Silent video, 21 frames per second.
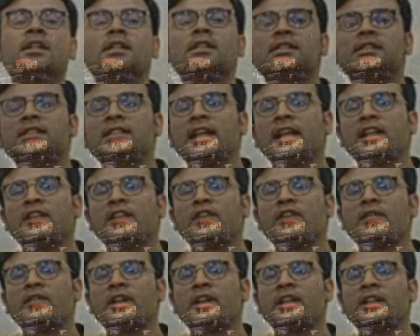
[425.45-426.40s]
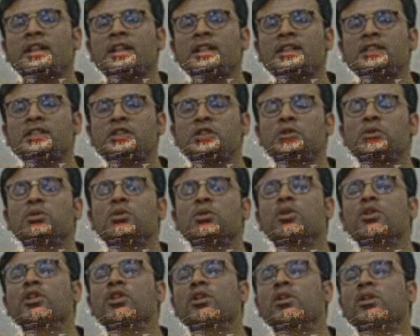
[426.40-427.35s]
Self-awareness, to
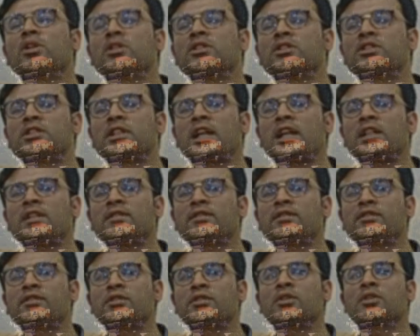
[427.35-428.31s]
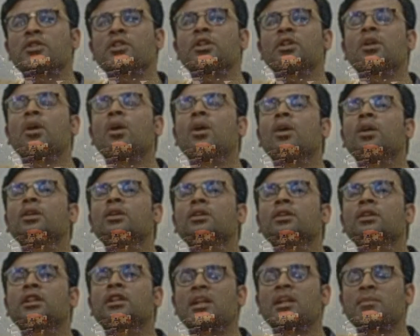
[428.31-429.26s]
know your own self, to know your own
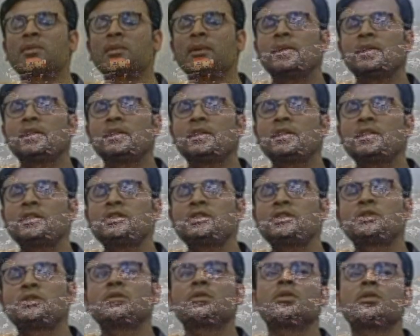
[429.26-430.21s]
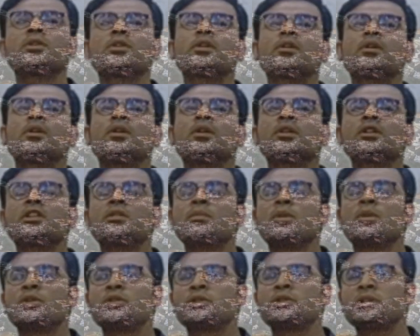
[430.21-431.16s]
capabilities, to know your own
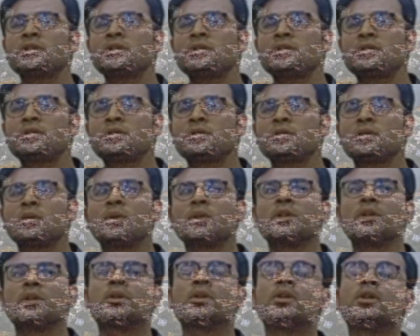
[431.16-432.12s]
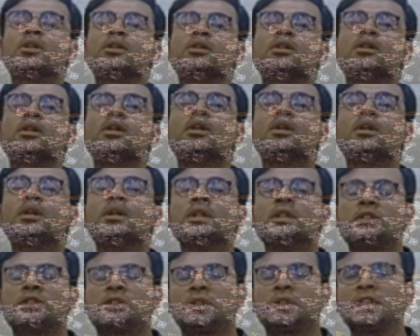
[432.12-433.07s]
emotions, to know your own
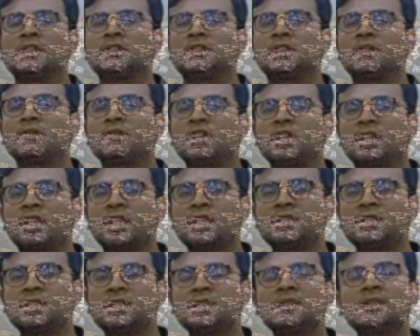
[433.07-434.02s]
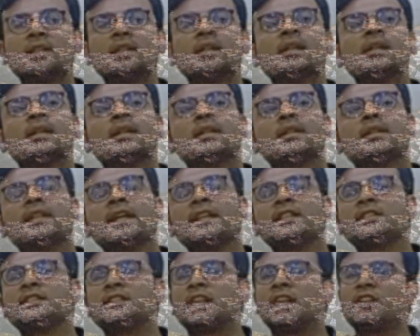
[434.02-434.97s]
strengths and weaknesses.
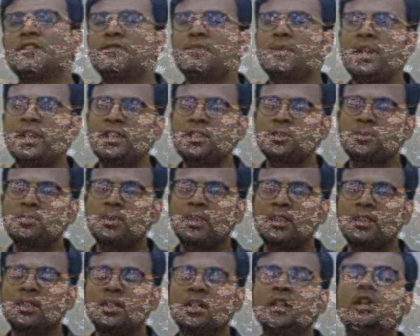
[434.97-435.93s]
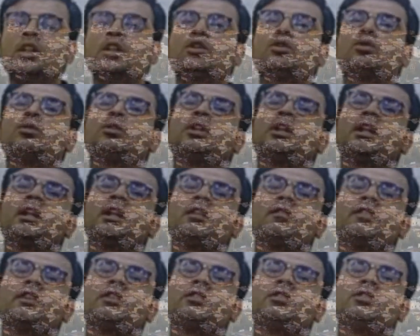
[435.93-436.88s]
Then self-management, to
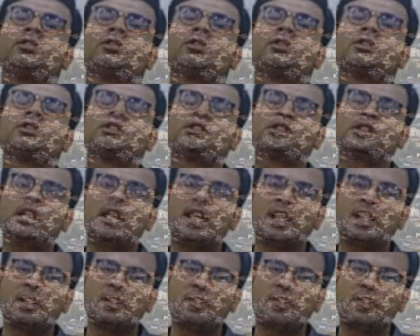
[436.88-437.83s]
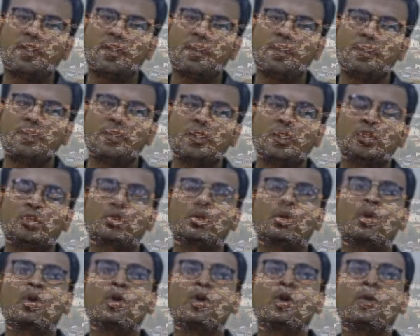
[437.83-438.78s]
deal with yourself, to
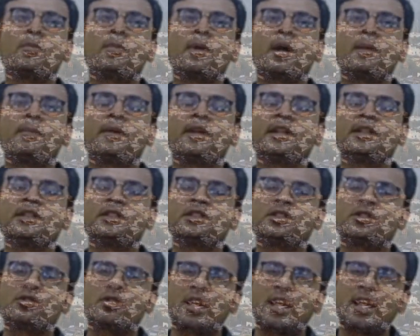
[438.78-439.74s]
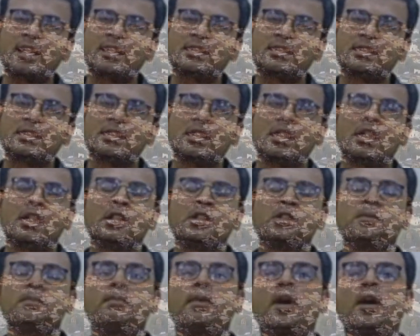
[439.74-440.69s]
cope up in stress,
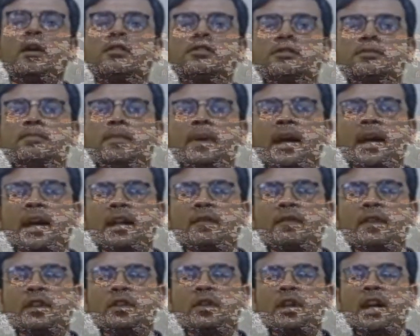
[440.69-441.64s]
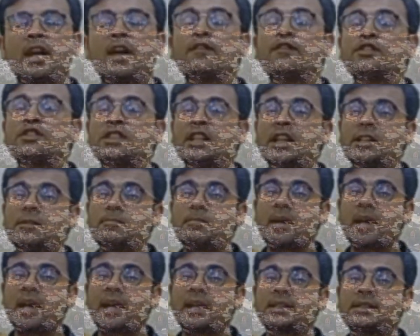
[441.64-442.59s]
to bounce back when you have
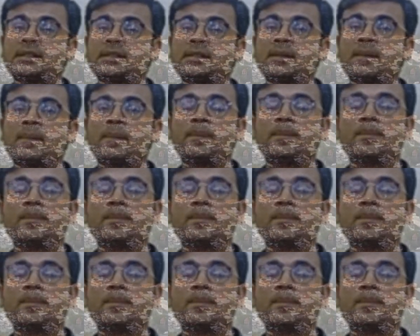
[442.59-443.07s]
setbacks.